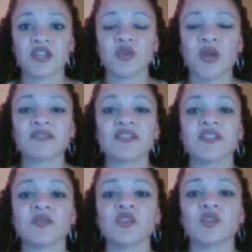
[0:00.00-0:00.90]
you have to
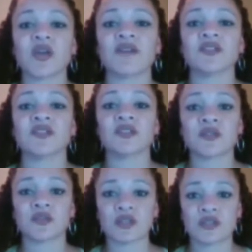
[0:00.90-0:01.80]
do what you have to
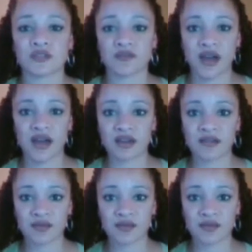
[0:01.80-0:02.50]
do to survive.